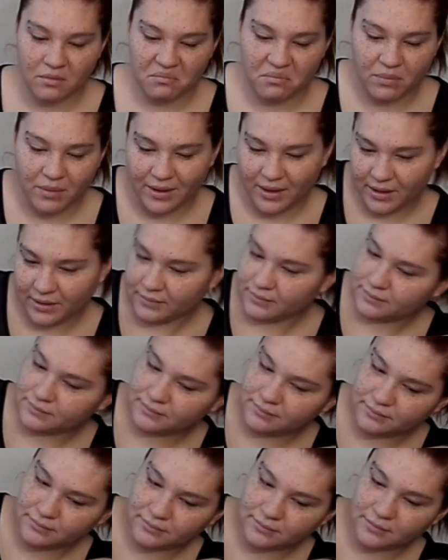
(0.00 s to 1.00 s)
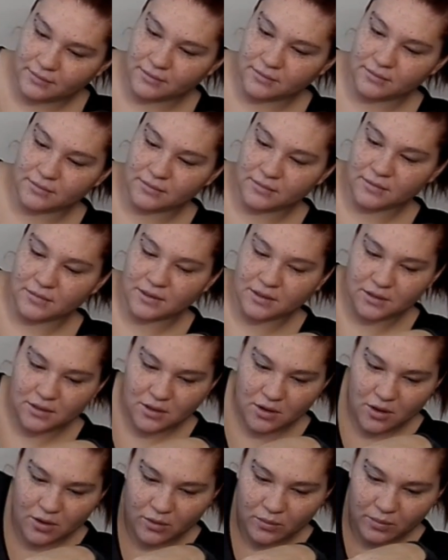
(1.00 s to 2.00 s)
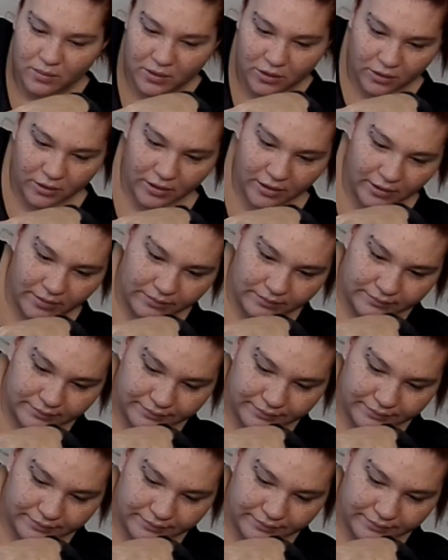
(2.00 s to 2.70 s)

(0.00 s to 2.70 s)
But open her up.